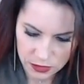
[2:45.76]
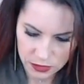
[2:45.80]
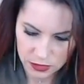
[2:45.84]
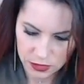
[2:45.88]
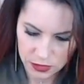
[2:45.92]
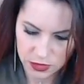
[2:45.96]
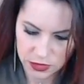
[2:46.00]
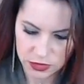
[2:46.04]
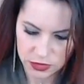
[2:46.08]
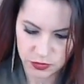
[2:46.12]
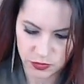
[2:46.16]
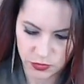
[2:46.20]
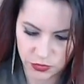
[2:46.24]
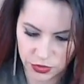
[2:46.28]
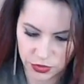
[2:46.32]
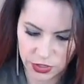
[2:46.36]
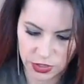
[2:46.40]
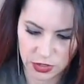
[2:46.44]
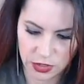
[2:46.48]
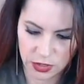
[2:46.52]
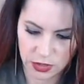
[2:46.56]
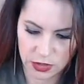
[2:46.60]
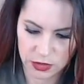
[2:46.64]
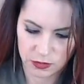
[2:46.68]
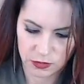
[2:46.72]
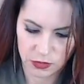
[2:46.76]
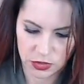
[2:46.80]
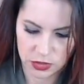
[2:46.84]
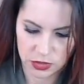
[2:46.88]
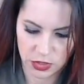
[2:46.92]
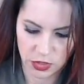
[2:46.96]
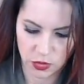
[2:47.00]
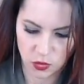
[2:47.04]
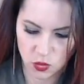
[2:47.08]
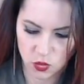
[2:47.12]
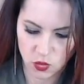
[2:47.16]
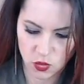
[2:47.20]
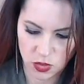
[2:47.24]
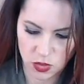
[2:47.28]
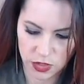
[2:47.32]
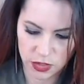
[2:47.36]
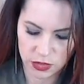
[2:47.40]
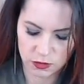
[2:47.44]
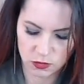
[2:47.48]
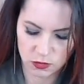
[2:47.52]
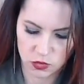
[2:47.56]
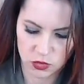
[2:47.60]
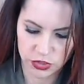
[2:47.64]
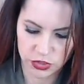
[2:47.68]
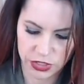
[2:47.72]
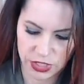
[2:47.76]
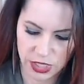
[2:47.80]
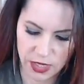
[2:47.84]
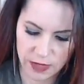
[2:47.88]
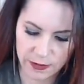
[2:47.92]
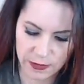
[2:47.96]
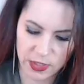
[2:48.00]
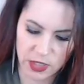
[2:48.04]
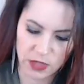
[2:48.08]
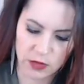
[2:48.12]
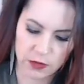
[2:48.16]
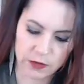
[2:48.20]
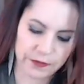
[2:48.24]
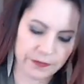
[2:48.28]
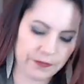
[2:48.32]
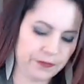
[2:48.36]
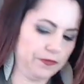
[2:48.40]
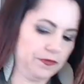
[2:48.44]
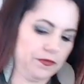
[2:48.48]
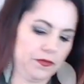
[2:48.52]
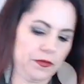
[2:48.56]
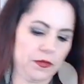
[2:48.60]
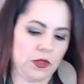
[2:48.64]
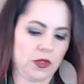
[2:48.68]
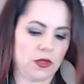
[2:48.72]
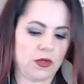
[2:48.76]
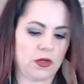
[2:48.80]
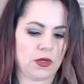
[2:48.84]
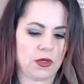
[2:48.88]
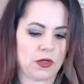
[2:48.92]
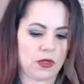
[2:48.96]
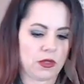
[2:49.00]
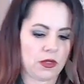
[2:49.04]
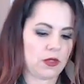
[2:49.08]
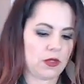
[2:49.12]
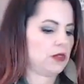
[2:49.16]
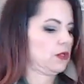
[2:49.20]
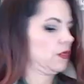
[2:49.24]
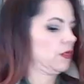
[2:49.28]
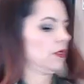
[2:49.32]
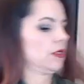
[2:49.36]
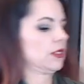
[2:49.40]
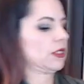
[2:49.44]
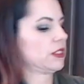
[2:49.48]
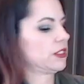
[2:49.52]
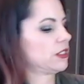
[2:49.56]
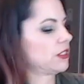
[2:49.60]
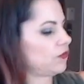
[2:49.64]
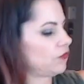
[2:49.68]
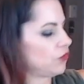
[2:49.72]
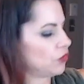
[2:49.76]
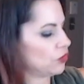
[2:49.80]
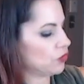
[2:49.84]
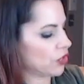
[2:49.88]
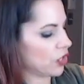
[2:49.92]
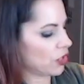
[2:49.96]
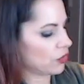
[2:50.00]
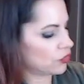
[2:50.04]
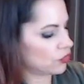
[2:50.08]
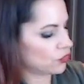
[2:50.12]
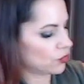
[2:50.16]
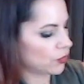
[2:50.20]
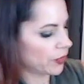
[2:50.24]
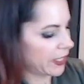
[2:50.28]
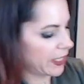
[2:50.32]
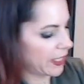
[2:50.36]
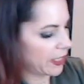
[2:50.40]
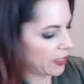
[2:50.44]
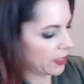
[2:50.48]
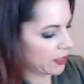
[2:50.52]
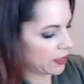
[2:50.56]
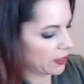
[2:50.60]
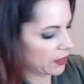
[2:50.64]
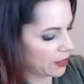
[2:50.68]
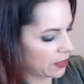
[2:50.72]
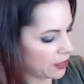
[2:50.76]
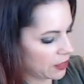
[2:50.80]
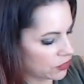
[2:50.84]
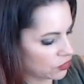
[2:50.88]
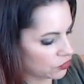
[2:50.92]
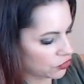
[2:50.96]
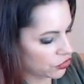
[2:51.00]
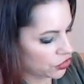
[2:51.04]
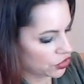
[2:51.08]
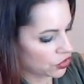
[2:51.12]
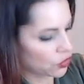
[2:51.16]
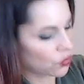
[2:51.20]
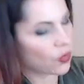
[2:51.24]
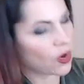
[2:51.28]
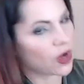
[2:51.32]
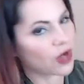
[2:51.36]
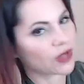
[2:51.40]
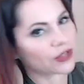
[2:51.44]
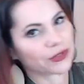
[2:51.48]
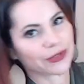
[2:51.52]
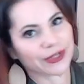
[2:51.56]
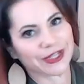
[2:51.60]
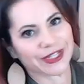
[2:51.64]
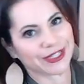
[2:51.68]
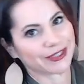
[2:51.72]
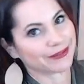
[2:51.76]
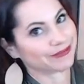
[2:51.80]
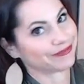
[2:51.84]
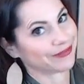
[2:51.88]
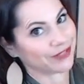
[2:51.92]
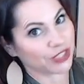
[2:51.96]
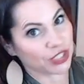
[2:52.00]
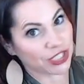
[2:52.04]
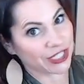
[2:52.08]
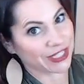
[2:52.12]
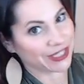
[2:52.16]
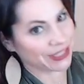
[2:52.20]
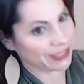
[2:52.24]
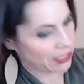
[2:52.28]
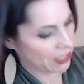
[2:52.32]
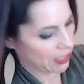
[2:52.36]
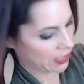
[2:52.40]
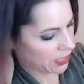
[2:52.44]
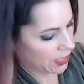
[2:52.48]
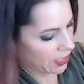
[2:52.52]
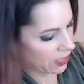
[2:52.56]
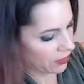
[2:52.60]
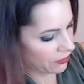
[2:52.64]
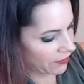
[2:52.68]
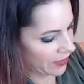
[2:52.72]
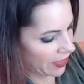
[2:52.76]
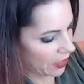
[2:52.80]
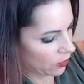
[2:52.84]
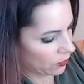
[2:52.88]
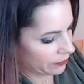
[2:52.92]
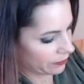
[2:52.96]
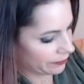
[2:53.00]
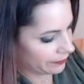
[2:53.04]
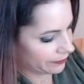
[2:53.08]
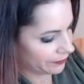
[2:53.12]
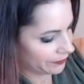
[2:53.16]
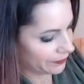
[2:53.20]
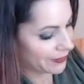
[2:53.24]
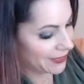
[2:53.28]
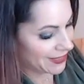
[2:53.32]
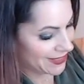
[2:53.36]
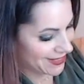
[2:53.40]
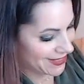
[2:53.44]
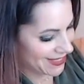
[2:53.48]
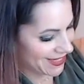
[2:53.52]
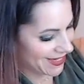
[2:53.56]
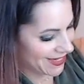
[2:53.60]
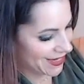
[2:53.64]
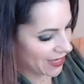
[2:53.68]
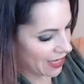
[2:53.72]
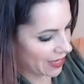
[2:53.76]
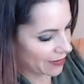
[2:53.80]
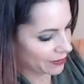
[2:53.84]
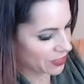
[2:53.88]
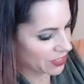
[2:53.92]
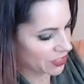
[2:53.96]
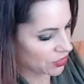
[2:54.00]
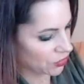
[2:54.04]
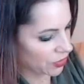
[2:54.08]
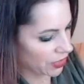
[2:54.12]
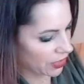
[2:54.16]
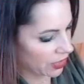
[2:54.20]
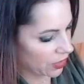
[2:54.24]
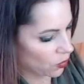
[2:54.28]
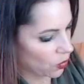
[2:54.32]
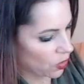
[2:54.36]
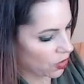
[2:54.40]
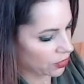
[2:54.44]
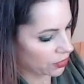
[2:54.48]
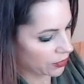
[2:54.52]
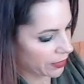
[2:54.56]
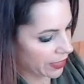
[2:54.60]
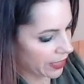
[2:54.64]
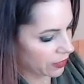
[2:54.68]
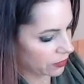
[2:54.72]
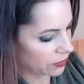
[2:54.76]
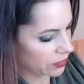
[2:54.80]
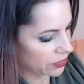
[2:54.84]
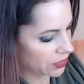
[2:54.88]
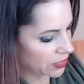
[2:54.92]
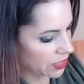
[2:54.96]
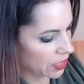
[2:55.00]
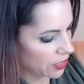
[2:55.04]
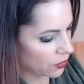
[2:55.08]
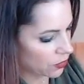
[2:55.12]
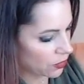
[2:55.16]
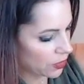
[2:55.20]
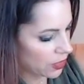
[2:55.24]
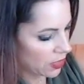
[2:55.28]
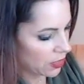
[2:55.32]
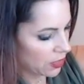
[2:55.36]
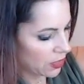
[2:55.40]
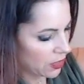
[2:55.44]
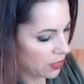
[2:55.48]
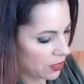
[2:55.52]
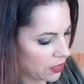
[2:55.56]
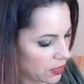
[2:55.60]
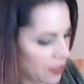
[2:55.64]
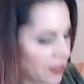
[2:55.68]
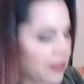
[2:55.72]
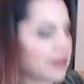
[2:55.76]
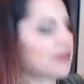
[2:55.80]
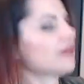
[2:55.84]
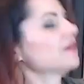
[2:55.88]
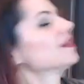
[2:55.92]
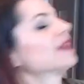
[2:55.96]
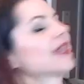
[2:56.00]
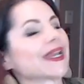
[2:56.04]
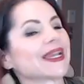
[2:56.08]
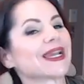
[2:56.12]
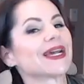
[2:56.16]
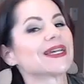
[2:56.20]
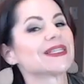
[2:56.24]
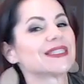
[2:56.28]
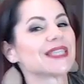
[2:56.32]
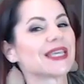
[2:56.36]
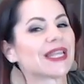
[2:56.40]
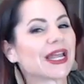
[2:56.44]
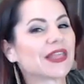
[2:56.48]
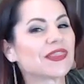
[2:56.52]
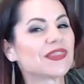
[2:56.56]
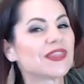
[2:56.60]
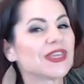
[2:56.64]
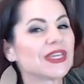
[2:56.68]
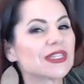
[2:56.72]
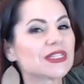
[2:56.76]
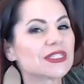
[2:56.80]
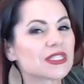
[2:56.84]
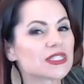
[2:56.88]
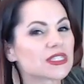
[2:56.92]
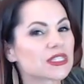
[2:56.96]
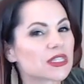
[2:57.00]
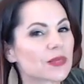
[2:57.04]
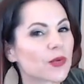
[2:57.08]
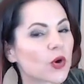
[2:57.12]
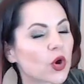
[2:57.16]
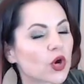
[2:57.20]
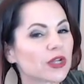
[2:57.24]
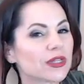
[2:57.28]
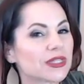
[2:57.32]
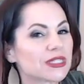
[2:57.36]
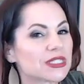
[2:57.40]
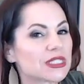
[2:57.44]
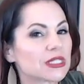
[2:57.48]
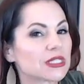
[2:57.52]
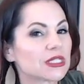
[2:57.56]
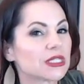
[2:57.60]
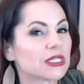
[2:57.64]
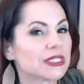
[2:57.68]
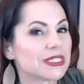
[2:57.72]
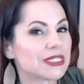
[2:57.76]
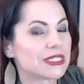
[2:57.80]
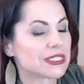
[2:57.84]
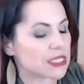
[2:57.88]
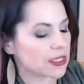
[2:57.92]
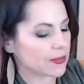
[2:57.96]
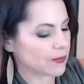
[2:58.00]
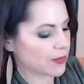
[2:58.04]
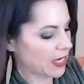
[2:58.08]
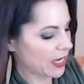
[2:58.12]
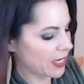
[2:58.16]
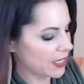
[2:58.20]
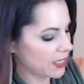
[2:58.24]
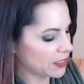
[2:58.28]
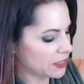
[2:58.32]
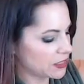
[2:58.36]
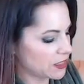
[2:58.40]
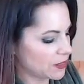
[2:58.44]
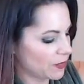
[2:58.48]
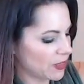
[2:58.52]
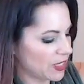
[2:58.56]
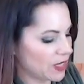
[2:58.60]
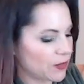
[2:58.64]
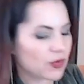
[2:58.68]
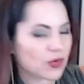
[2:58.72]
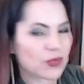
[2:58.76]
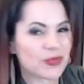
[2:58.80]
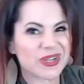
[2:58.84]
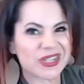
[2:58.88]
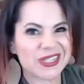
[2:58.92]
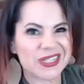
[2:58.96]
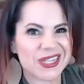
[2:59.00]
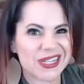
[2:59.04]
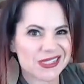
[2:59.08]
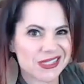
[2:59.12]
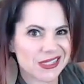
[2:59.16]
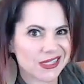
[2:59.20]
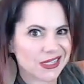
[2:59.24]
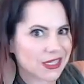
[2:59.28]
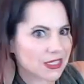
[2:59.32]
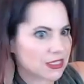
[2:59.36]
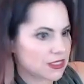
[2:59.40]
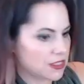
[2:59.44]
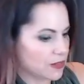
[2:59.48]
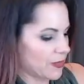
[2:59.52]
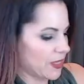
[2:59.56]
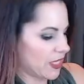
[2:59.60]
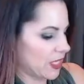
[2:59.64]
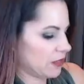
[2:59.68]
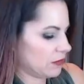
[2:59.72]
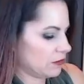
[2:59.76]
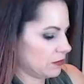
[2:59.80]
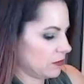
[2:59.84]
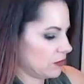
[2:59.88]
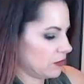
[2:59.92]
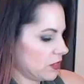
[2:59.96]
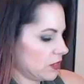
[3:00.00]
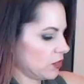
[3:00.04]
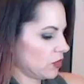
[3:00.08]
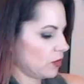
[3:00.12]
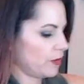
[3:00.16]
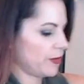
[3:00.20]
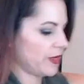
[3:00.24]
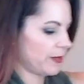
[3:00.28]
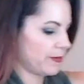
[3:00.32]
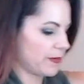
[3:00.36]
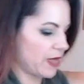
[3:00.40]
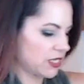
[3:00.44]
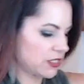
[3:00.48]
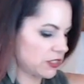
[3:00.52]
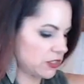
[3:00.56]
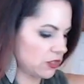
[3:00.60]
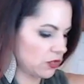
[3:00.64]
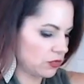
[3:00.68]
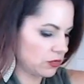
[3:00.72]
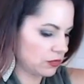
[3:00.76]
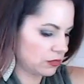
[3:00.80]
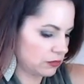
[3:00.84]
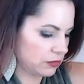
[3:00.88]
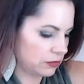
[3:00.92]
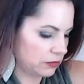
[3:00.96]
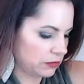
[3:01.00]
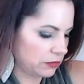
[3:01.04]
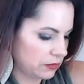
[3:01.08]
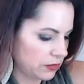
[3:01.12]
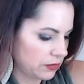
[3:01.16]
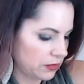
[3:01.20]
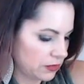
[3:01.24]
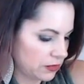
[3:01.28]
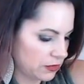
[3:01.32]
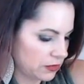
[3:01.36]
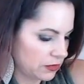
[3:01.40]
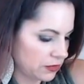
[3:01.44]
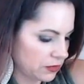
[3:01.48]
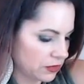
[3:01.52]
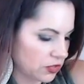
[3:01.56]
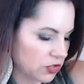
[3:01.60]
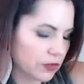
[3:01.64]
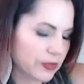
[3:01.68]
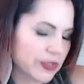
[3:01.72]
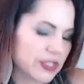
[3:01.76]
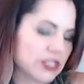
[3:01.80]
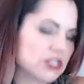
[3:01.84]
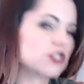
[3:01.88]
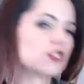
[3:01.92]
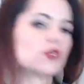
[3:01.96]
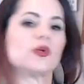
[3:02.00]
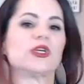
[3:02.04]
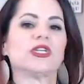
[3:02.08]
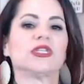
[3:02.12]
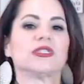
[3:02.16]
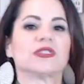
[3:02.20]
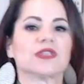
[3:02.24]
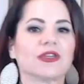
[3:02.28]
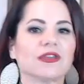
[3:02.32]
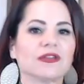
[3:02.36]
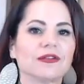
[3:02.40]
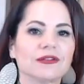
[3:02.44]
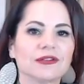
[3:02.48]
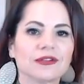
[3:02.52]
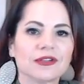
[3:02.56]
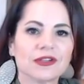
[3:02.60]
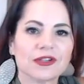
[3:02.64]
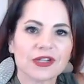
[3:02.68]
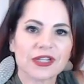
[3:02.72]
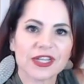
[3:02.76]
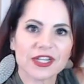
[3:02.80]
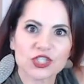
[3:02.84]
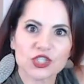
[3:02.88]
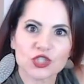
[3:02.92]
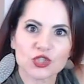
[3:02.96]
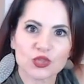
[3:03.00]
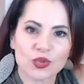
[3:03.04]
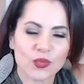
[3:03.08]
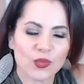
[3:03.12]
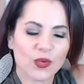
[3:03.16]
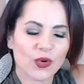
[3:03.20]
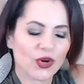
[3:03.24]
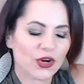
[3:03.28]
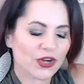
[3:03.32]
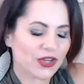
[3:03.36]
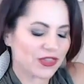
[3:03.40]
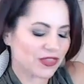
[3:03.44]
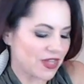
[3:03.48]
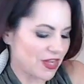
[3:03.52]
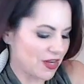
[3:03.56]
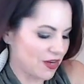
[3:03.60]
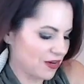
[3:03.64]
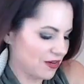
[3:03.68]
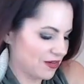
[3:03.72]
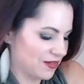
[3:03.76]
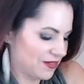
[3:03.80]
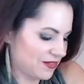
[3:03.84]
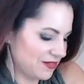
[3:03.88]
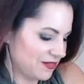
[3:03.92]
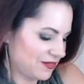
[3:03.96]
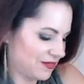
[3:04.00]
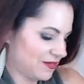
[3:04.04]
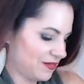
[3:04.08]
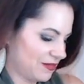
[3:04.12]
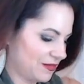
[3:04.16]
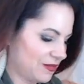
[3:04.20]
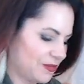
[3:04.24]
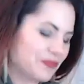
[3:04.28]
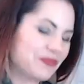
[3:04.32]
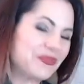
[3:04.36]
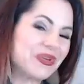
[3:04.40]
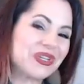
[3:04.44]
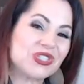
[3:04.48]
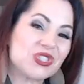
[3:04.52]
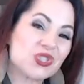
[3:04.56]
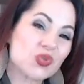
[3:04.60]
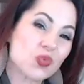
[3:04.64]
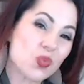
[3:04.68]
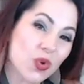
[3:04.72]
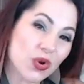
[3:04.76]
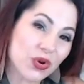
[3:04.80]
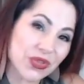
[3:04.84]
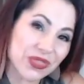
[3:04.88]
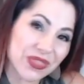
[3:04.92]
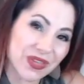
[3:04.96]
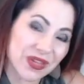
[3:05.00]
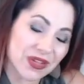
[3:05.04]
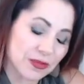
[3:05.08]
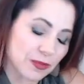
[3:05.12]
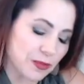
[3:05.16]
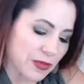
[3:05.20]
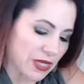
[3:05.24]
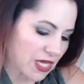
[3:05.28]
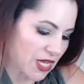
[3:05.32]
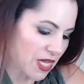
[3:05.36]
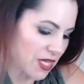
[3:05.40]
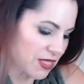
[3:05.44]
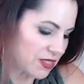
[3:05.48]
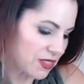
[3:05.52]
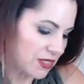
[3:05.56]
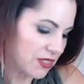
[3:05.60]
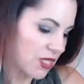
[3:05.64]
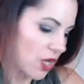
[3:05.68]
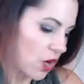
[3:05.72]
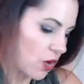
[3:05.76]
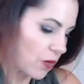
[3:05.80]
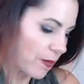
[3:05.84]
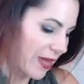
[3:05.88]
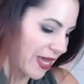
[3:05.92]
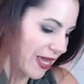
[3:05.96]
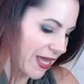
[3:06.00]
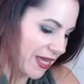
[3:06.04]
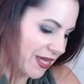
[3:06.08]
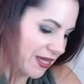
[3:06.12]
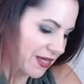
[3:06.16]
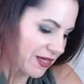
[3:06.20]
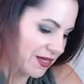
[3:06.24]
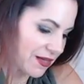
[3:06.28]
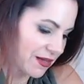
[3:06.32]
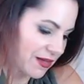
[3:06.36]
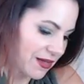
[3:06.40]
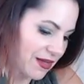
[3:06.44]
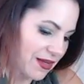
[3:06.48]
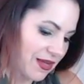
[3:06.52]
That's pretty good. I'm going to go one more time though, because if you go to wring and there's still water in it, you didn't get enough out. See, I'm still getting water out. So like I said, I think this is the part that's a little intimidating to people, but it doesn't need to be. little bit of muscle, a little bit of squeezing, a little extra work there, but it's worth it because it's homemade